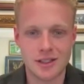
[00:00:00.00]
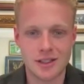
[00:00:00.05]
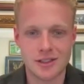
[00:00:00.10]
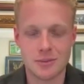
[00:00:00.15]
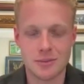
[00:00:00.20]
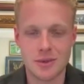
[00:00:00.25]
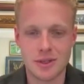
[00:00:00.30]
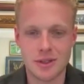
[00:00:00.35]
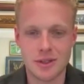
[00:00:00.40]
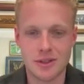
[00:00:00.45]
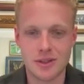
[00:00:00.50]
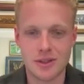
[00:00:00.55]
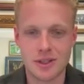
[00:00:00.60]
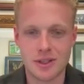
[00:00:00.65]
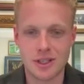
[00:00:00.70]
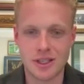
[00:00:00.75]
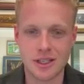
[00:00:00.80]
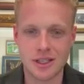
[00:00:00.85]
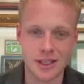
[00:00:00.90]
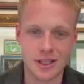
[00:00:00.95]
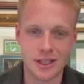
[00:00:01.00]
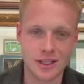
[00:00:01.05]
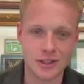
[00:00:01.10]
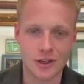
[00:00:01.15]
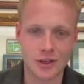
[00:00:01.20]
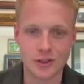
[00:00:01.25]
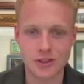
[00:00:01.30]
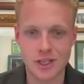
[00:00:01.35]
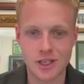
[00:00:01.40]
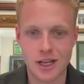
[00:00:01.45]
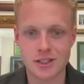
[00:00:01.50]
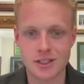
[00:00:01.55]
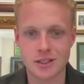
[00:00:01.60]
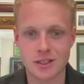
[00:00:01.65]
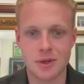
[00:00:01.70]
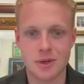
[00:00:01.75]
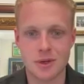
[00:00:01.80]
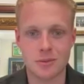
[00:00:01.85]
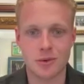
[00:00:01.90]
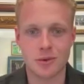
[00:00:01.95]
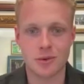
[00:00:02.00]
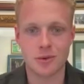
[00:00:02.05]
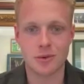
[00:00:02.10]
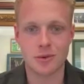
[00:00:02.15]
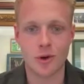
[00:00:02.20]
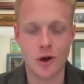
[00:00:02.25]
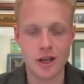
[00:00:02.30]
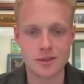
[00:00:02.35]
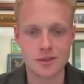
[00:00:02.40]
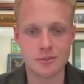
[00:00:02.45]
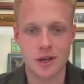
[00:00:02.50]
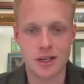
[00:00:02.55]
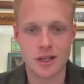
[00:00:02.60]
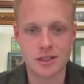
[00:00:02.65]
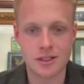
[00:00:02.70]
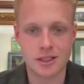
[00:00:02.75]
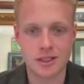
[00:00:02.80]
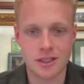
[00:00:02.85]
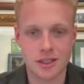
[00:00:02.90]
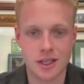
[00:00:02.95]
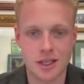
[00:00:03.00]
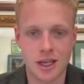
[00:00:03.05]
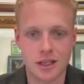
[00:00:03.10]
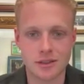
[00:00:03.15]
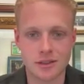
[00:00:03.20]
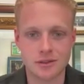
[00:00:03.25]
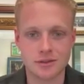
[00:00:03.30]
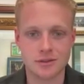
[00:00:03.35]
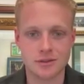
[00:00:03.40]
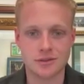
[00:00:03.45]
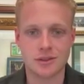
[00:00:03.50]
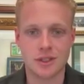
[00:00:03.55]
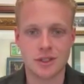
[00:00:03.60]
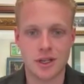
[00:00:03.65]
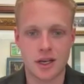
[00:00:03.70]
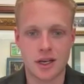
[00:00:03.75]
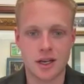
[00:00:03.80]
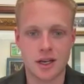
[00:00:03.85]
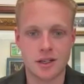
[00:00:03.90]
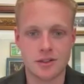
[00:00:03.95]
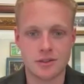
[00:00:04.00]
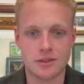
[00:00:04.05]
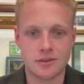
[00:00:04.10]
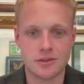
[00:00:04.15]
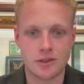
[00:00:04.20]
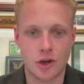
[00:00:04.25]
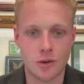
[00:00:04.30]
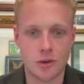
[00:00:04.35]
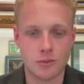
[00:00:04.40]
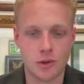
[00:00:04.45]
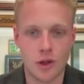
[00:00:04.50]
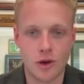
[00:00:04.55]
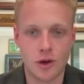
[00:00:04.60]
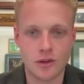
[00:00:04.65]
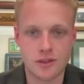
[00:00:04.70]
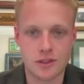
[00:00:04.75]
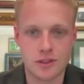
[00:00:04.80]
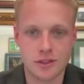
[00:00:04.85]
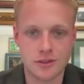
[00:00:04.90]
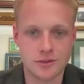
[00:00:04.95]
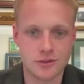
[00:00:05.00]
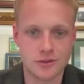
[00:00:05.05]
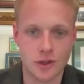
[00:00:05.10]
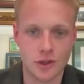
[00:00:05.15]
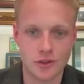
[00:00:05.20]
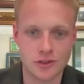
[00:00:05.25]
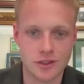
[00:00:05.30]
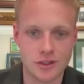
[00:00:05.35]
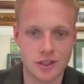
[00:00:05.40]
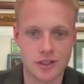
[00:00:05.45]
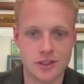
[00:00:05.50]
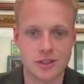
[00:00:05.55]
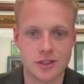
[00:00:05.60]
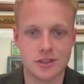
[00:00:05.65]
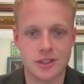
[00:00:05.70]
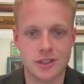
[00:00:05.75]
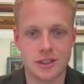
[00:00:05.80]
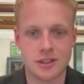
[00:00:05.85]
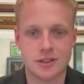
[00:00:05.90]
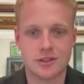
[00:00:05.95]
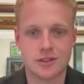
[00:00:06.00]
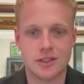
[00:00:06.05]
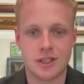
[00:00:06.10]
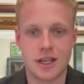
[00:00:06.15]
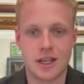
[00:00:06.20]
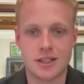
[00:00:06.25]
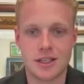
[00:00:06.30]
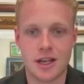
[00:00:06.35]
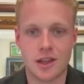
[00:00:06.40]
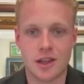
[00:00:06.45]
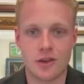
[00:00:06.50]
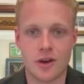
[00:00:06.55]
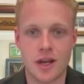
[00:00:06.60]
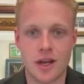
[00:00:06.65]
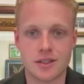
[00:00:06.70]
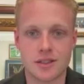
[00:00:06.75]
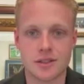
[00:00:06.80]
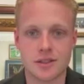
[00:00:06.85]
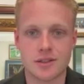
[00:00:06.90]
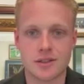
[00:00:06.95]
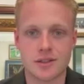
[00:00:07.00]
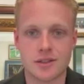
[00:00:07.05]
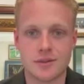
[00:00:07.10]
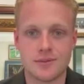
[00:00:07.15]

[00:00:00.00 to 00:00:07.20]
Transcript: be thinking that changing a bit of prize money is going to get Joe Bloggs and John Citizen to get down in the races.